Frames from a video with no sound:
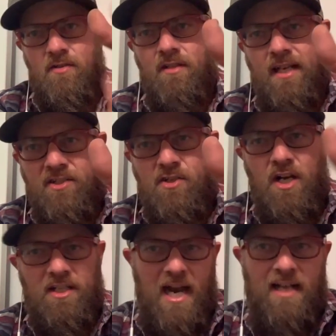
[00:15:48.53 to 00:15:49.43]
like
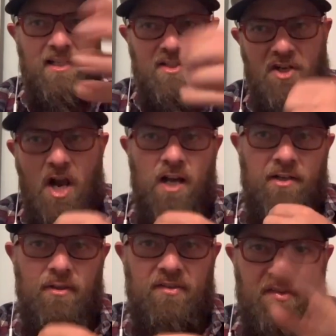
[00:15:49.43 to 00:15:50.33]
a guy like John
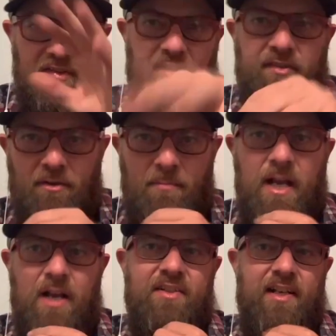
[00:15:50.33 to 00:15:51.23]
who has a
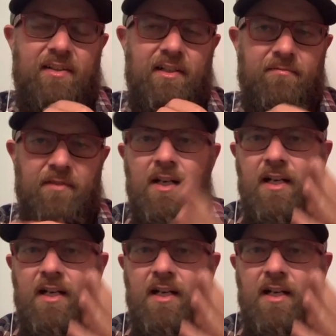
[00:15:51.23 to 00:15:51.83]
600-pound deadlift,